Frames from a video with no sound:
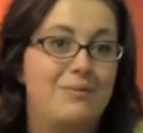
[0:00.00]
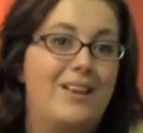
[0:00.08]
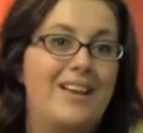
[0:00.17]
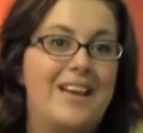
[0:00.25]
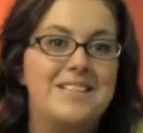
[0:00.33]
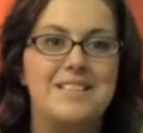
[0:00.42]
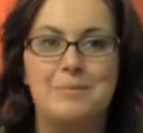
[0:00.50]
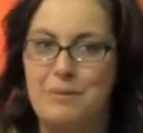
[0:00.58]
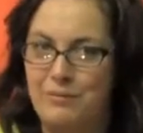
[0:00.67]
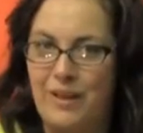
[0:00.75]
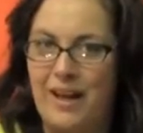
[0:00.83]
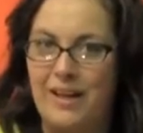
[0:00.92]
well I guess they'd be
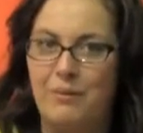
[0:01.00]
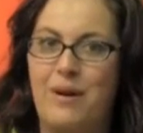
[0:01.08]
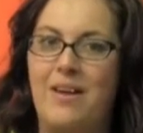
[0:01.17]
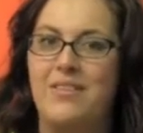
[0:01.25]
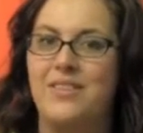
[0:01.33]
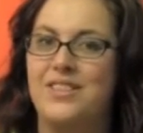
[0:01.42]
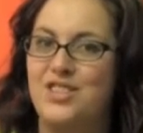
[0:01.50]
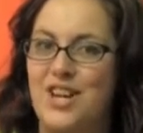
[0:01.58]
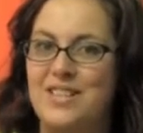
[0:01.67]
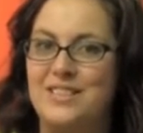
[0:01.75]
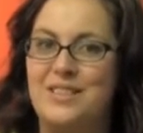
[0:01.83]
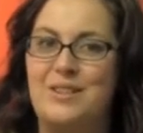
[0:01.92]
flying, rather than
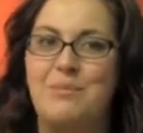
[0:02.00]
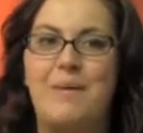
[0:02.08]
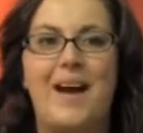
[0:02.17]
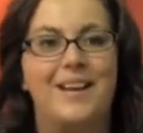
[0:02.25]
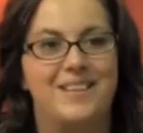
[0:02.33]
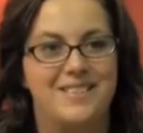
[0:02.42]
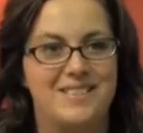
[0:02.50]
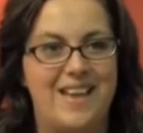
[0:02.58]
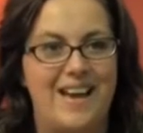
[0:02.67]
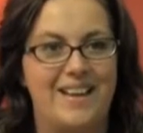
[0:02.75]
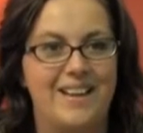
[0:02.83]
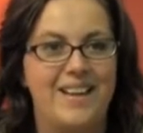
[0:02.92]
chasing you back
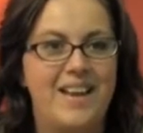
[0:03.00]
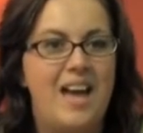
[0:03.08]
inside.